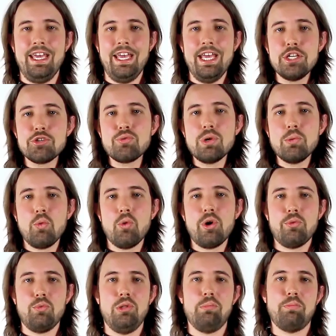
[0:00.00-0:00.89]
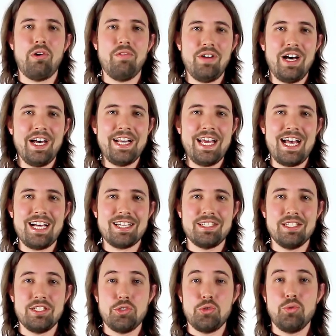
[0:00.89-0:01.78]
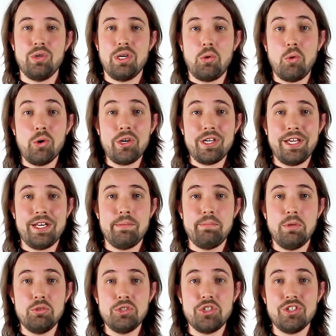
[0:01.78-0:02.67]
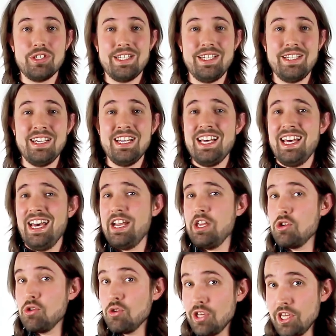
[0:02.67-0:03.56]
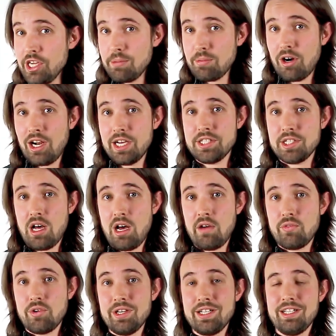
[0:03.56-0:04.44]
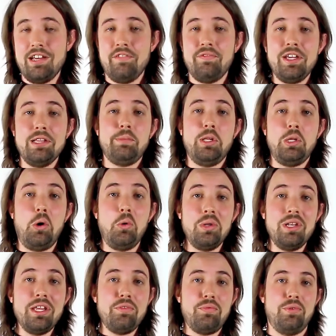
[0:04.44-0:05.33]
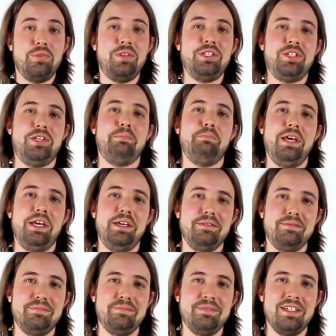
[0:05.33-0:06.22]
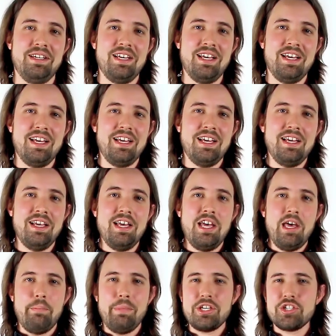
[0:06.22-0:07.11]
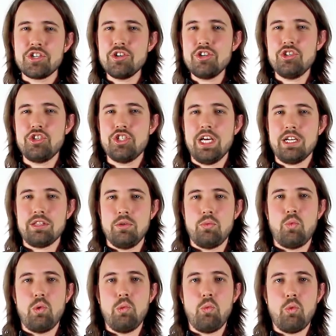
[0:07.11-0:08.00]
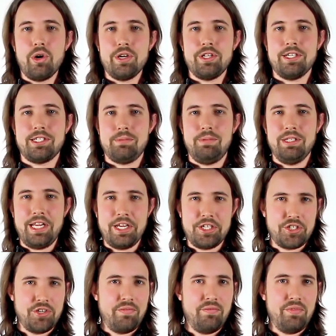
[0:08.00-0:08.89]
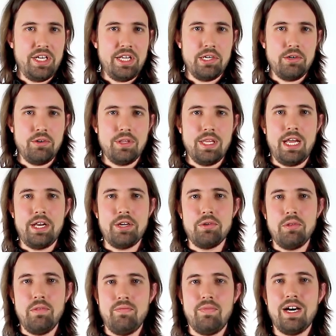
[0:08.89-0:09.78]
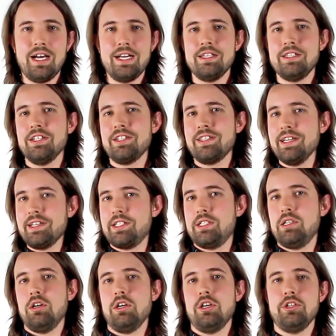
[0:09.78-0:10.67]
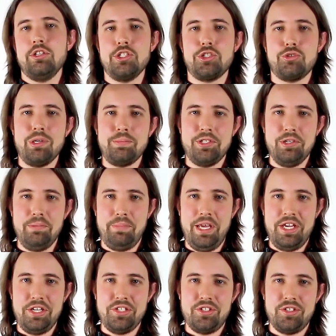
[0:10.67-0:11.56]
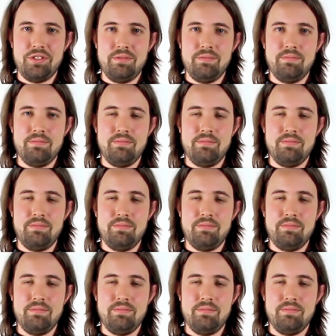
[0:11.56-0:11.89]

Each reward will provide access to a Chordata motion kit at a unique price offering available only through this campaign. Make sure to check the reward explanation video that you'll find in the Kickstarter description page.